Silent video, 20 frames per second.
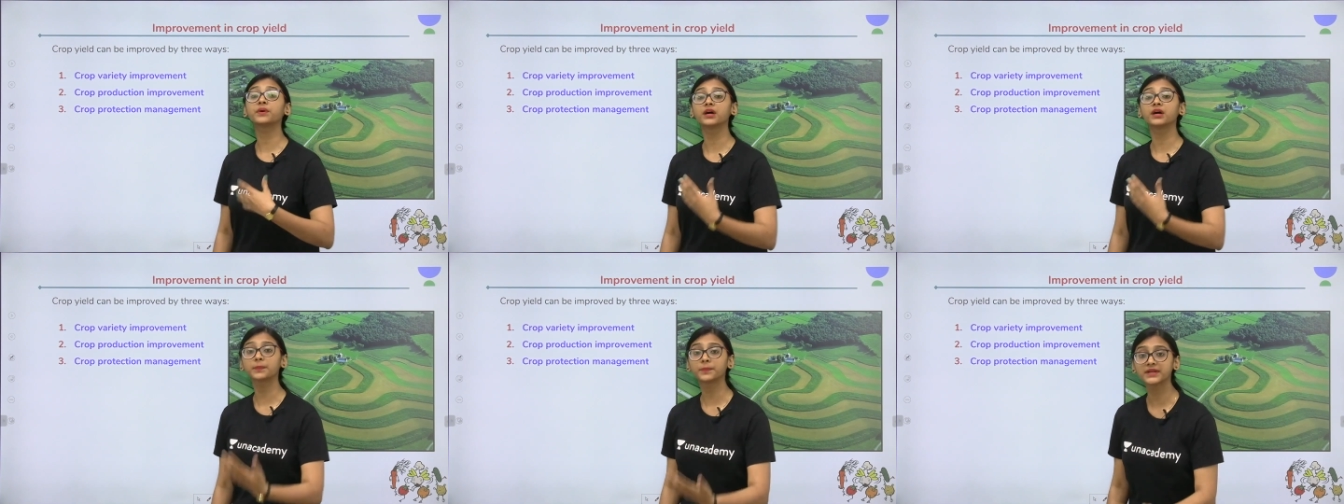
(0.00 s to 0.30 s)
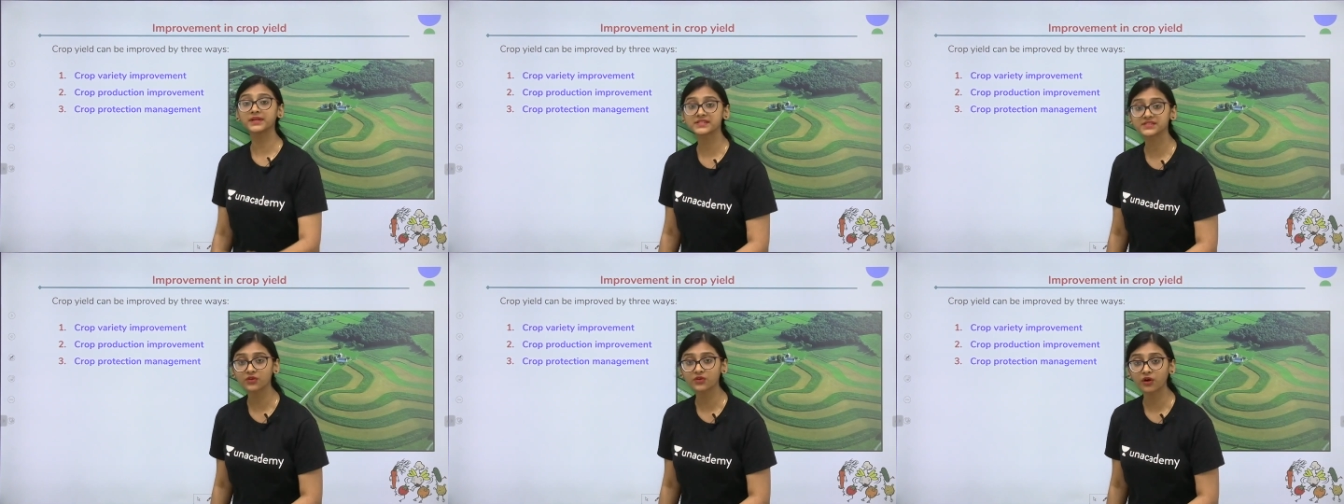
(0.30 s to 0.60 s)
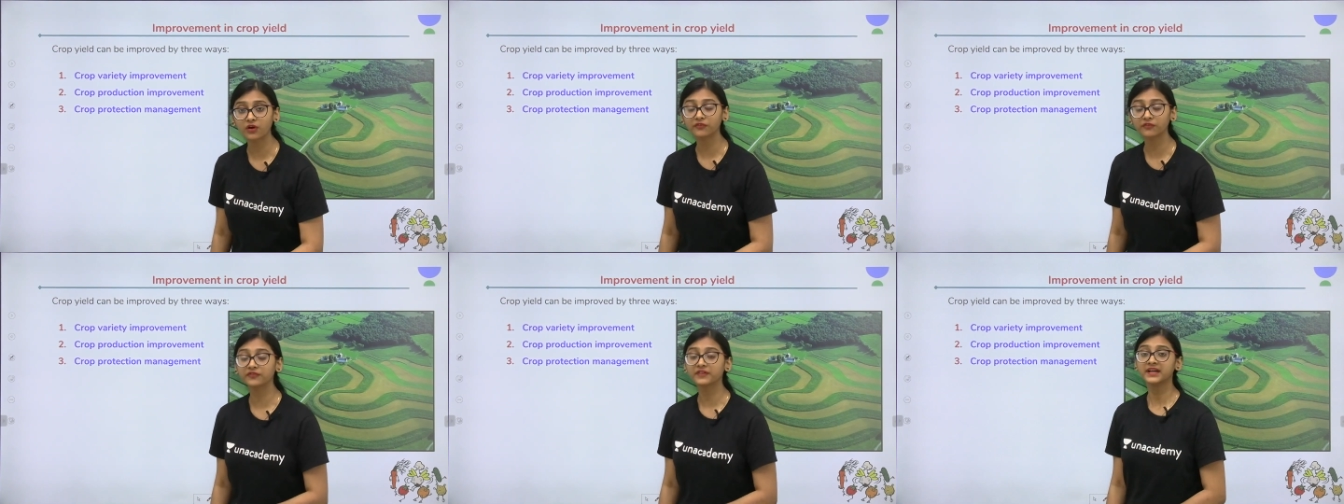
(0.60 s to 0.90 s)
purpose
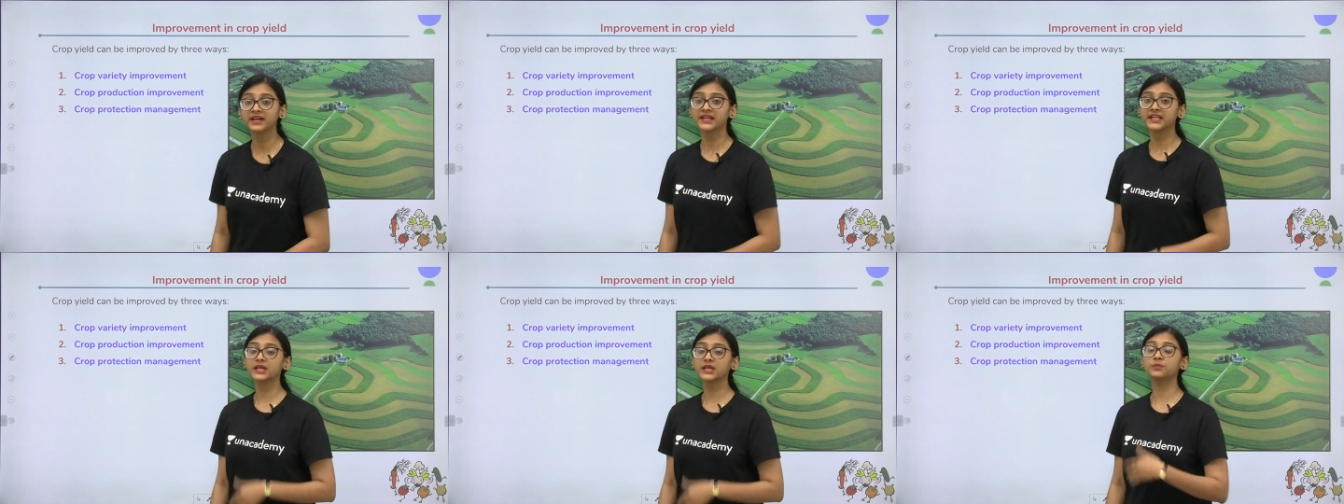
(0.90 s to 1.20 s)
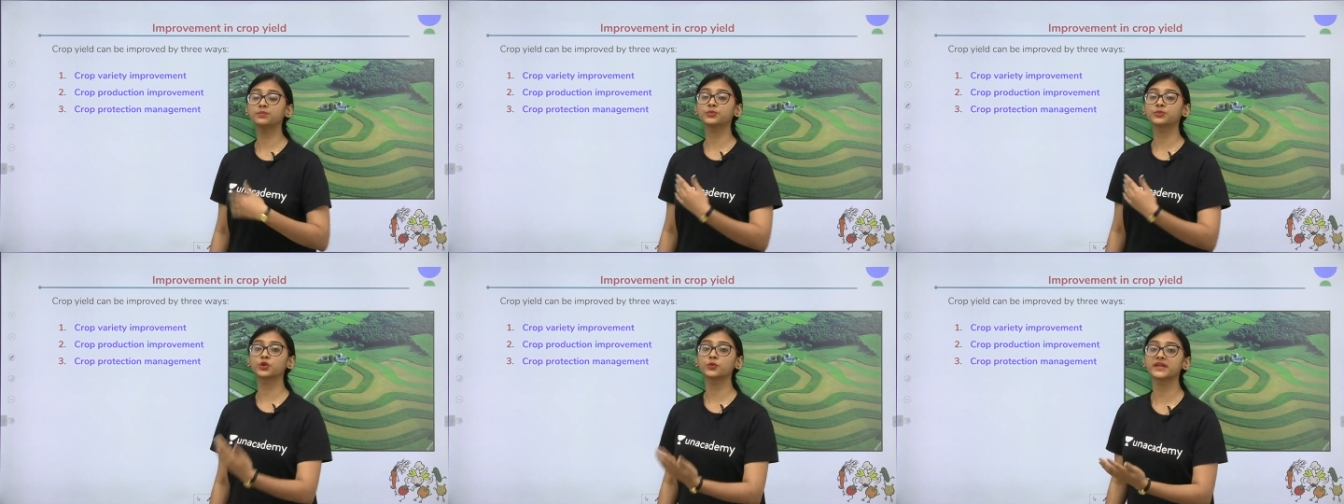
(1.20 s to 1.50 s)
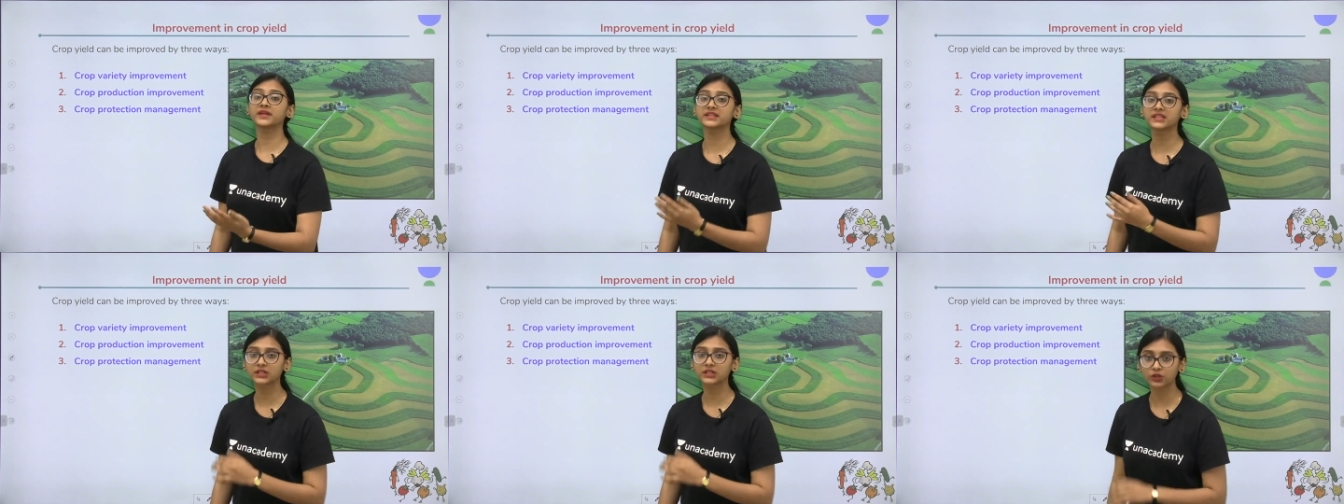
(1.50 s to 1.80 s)
of
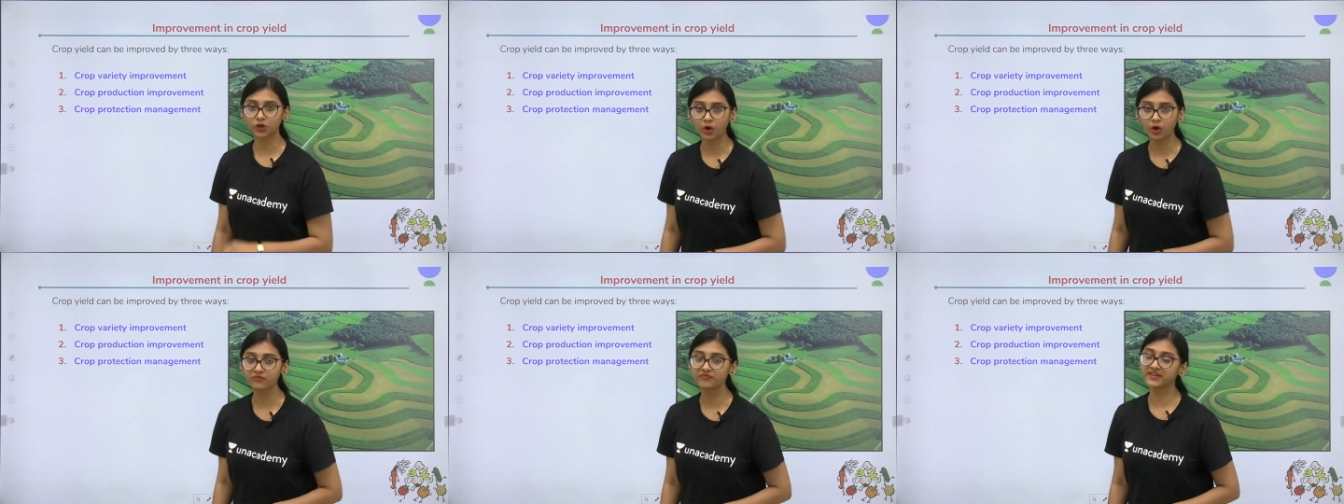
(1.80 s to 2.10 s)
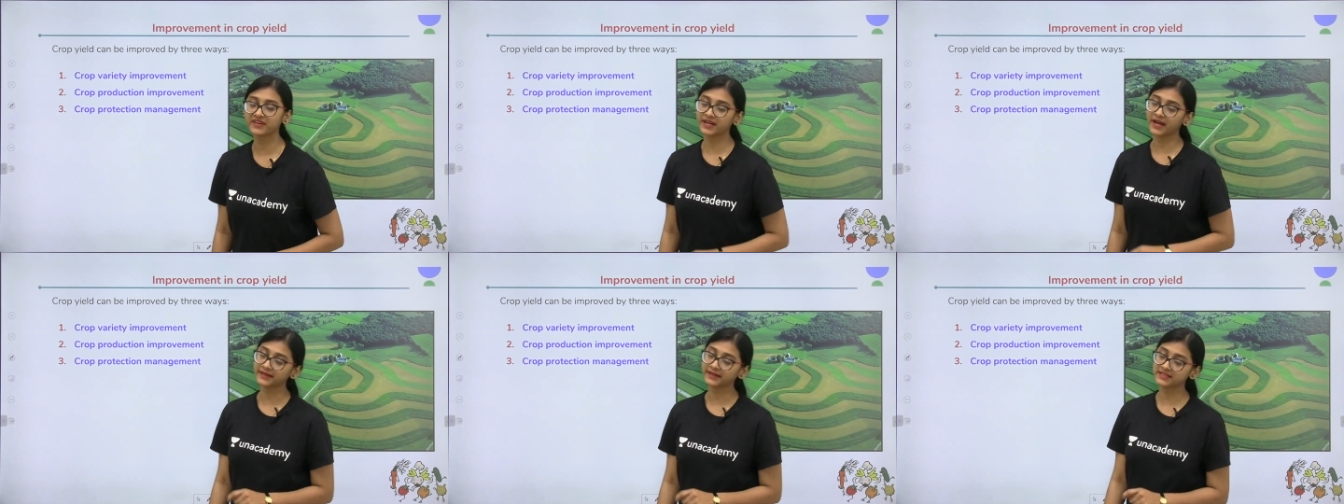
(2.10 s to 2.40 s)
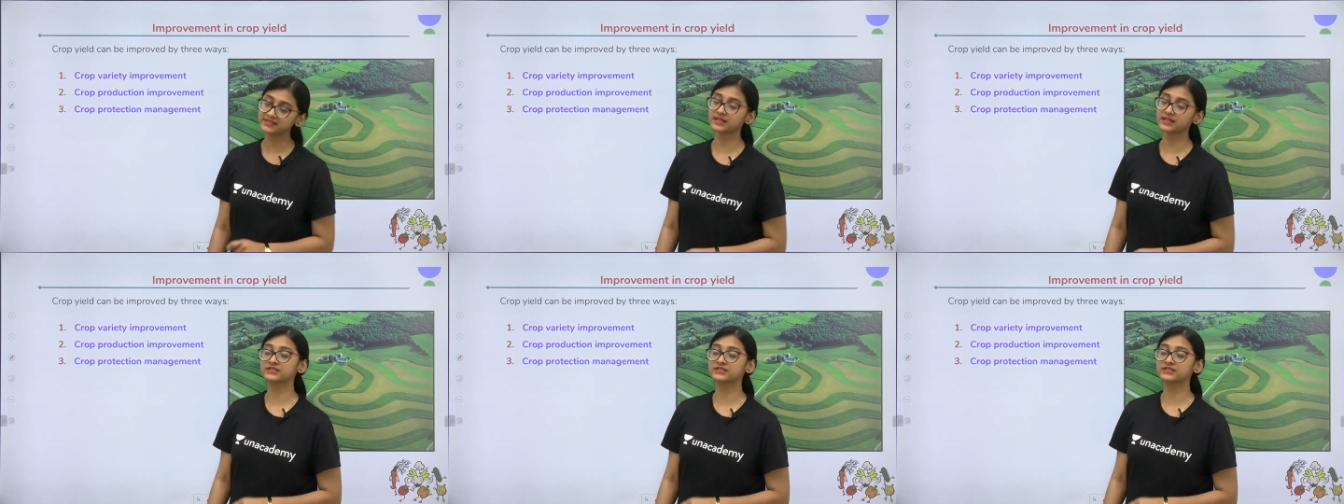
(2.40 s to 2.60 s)
improving the crop varieties.